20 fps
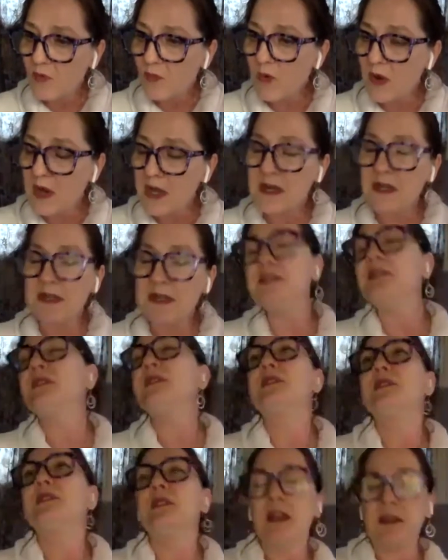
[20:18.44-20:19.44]
One
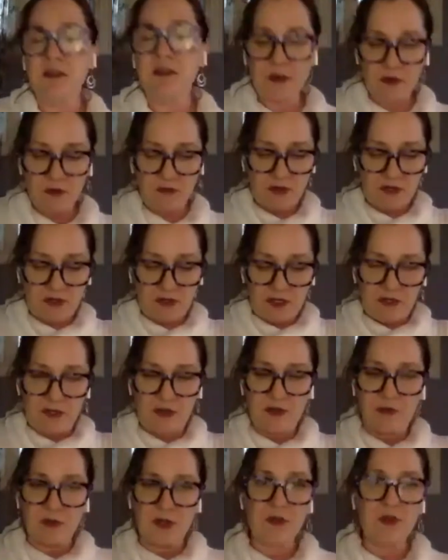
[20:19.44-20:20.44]
is, I know,
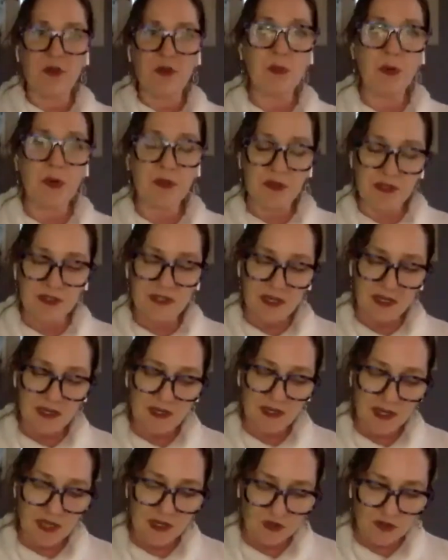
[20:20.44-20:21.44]
in your book, the
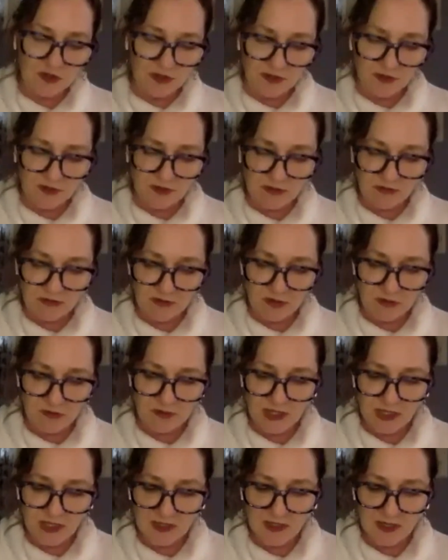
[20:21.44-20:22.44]
dedication, you
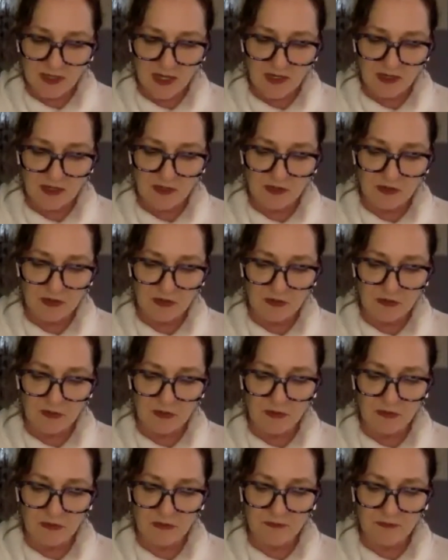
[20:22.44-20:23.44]
dedicate it
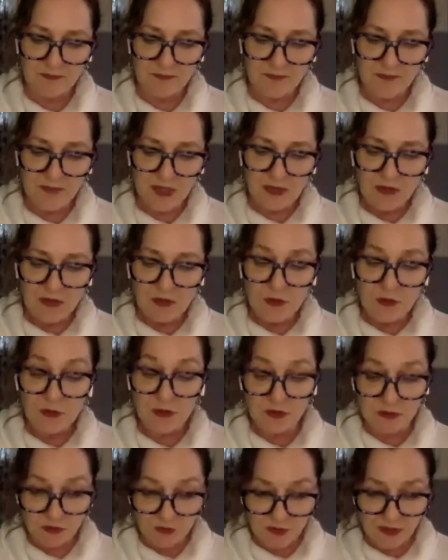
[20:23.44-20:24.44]
to your
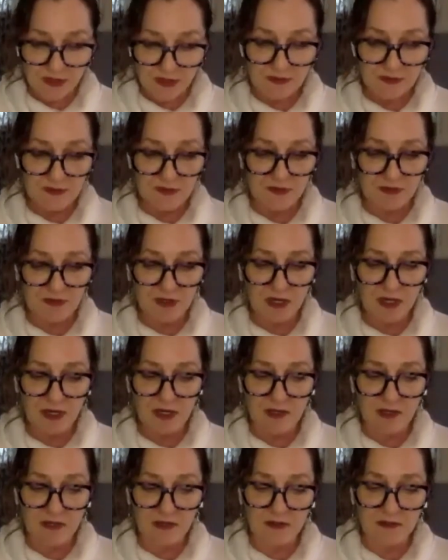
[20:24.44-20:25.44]
students
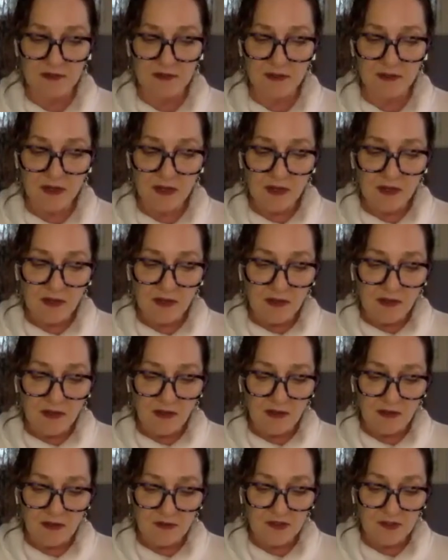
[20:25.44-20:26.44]
and
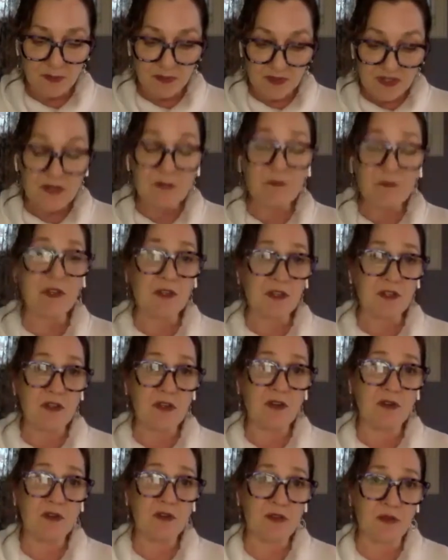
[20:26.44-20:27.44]
specifically
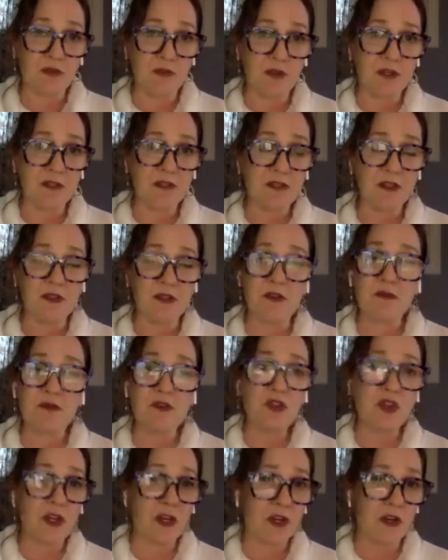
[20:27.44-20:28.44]
to your students, and you
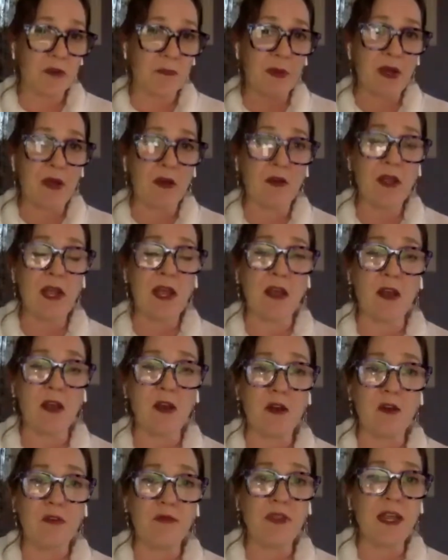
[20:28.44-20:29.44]
shared about
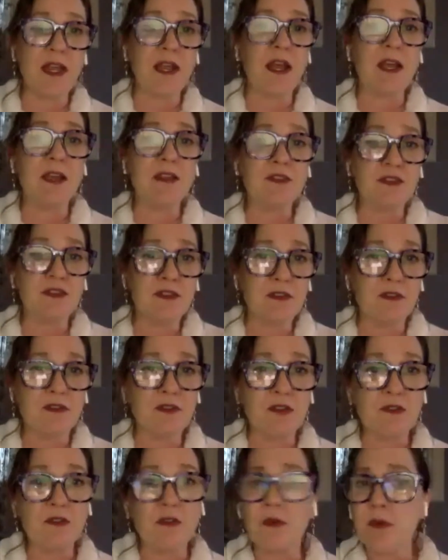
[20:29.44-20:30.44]
how they asked
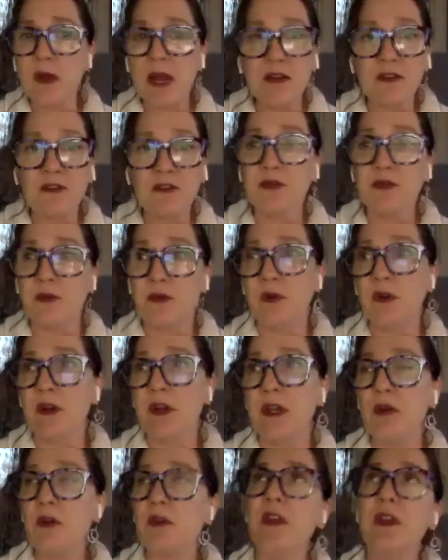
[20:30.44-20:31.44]
to write a
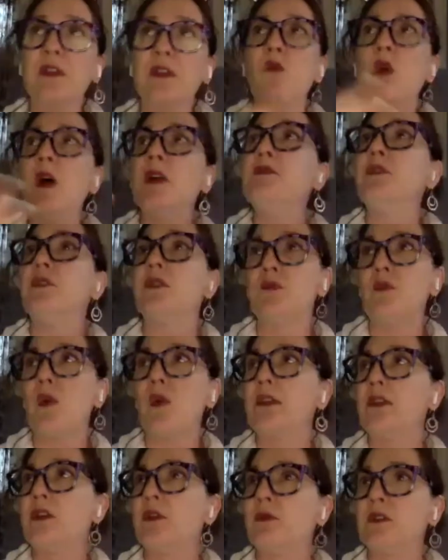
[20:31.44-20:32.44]
story, or they wondered
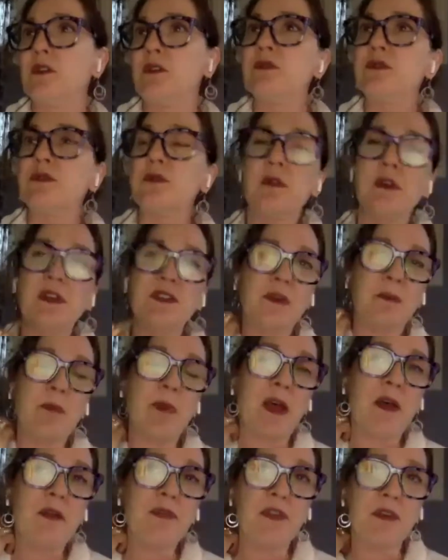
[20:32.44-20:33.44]
why there were no stories
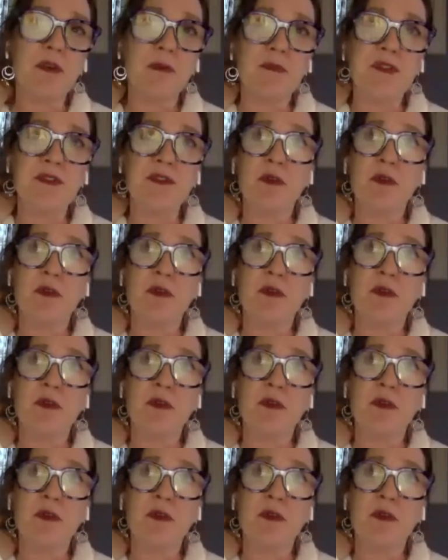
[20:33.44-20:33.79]
about them.